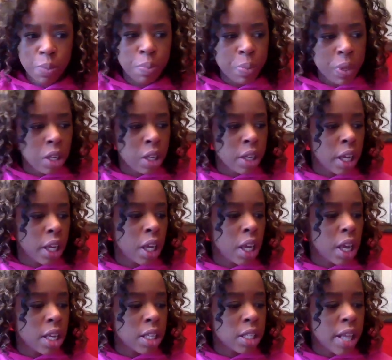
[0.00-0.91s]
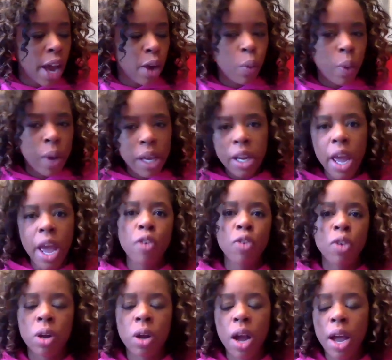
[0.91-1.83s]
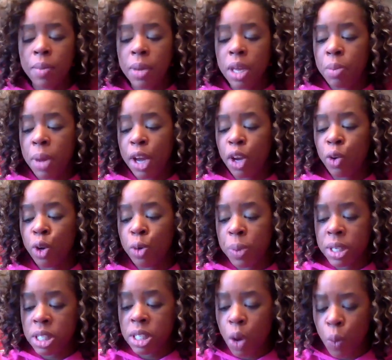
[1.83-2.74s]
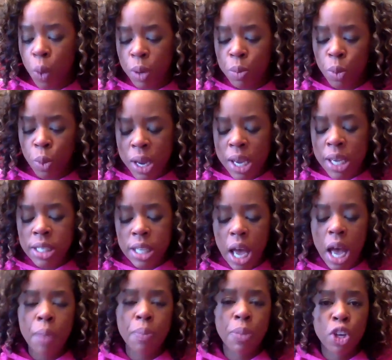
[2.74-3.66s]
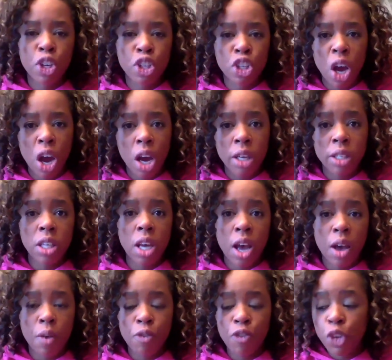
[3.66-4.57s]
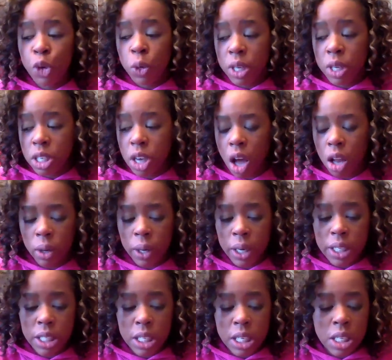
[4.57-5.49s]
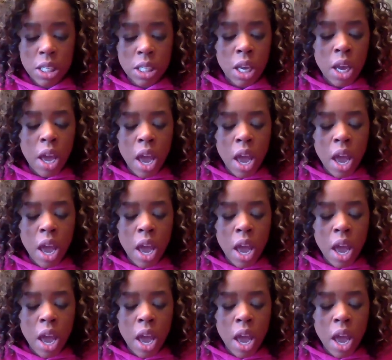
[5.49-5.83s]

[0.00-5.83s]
Billy, is that whenever I'm in my group and someone brings up their dog's food intolerances,